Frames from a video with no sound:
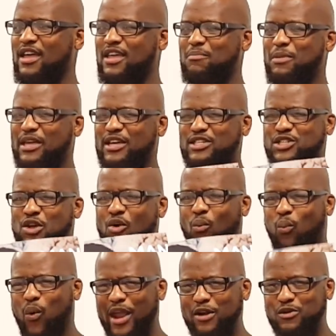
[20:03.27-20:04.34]
Because
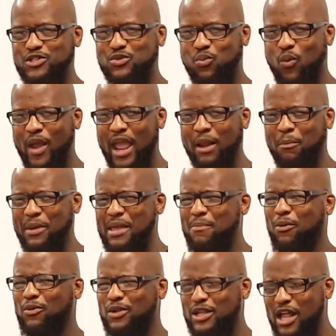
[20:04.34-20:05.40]
winners win.
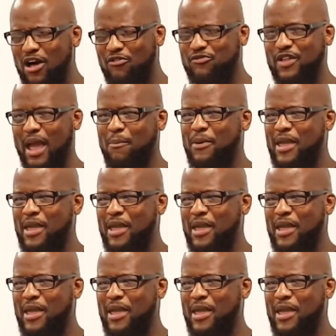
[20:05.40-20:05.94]
People love that.